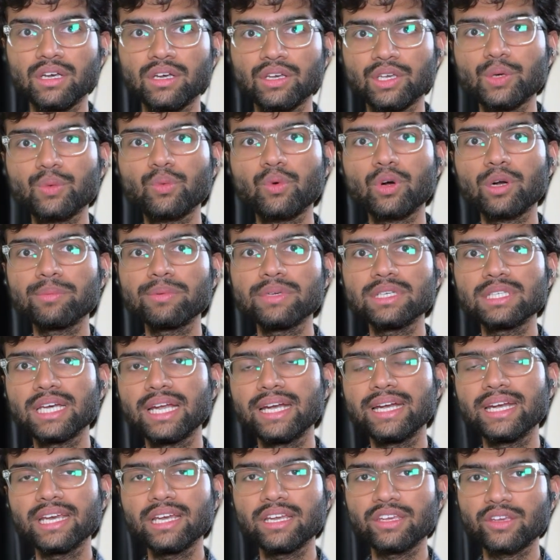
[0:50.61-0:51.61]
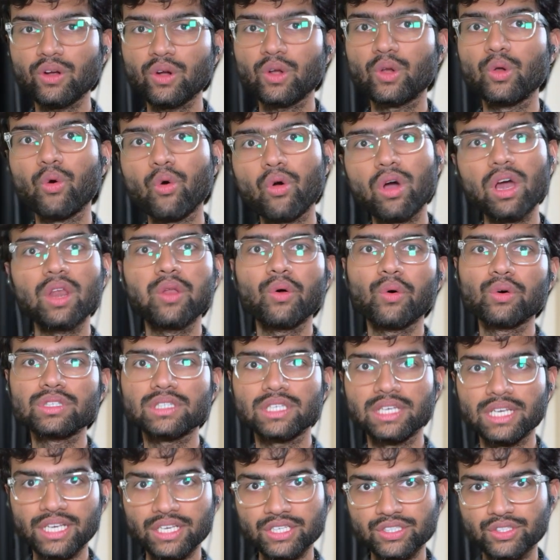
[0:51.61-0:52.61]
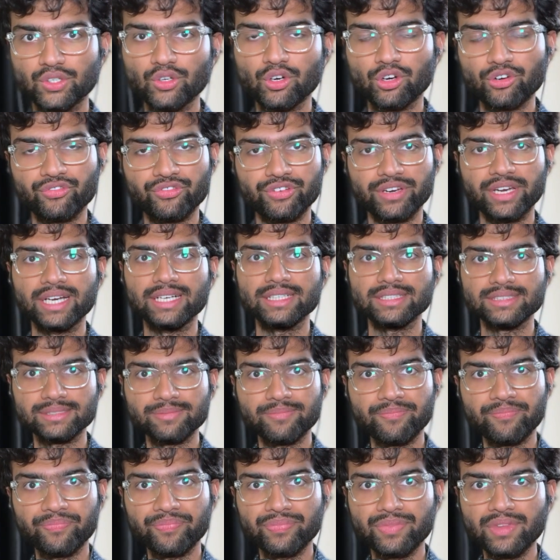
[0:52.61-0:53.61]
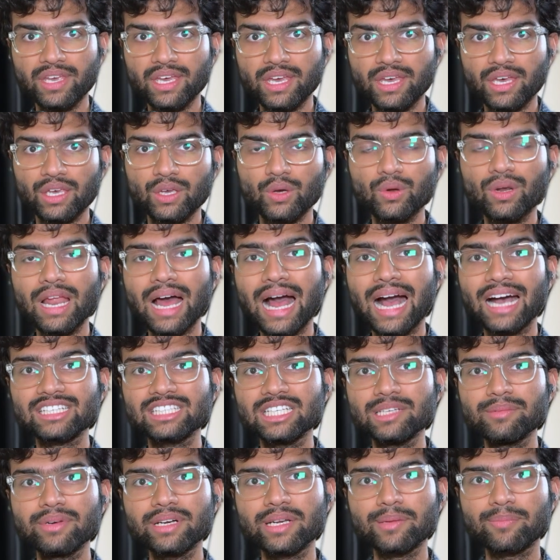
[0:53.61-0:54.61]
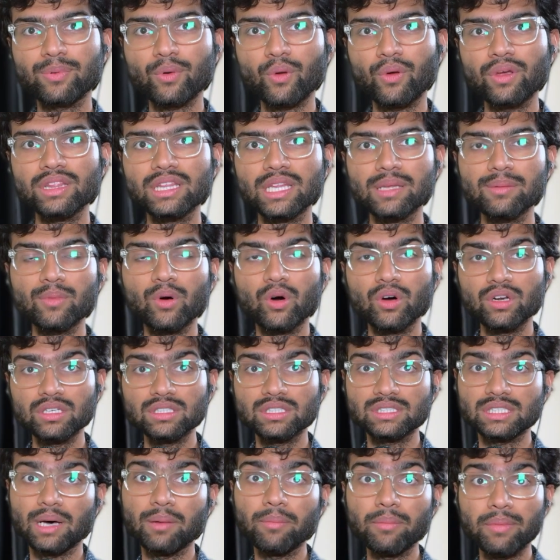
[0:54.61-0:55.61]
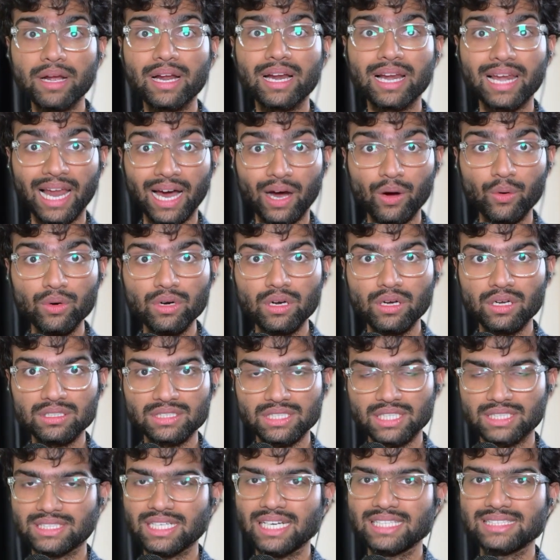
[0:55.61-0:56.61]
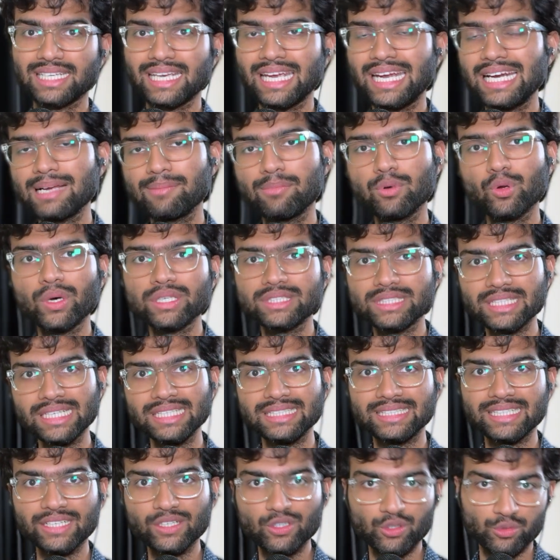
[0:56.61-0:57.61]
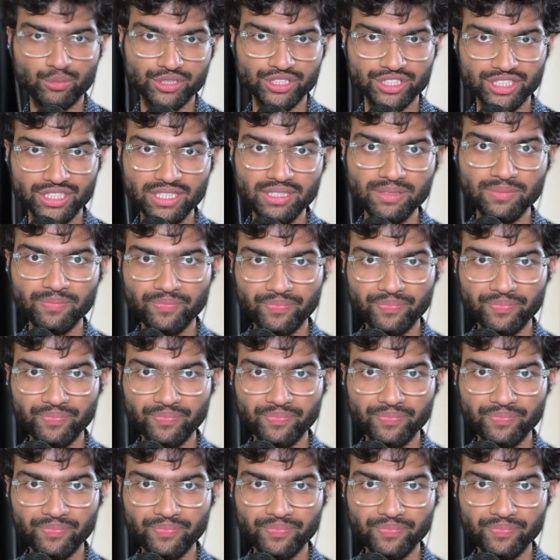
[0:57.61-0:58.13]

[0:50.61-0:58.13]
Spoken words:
You won't be sending your local host links to your friends. You'll actually be deploying them on some cloud, such as AWS EC2 machine.